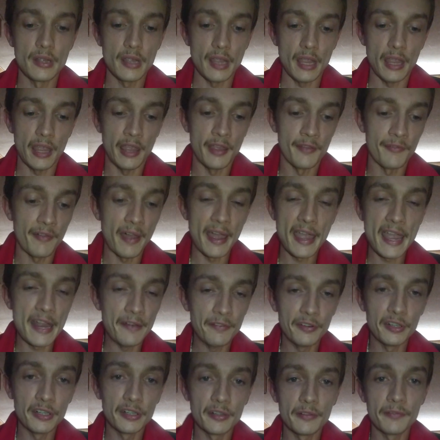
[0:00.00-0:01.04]
If I
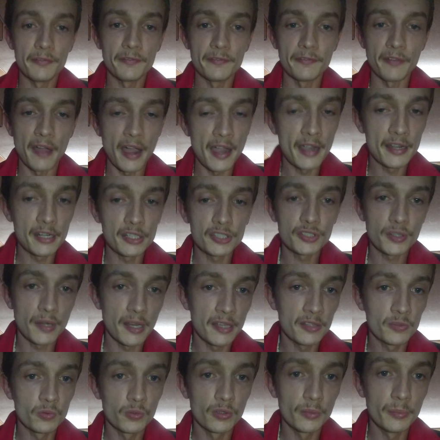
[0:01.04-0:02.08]
ever find a
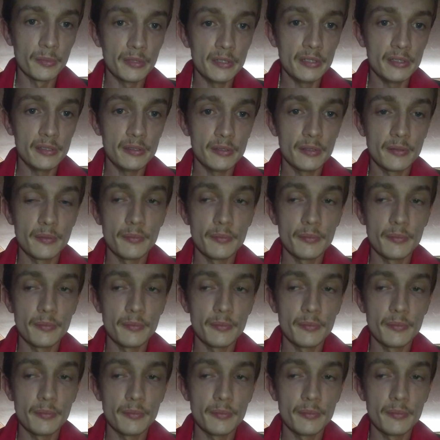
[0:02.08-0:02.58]
trans woman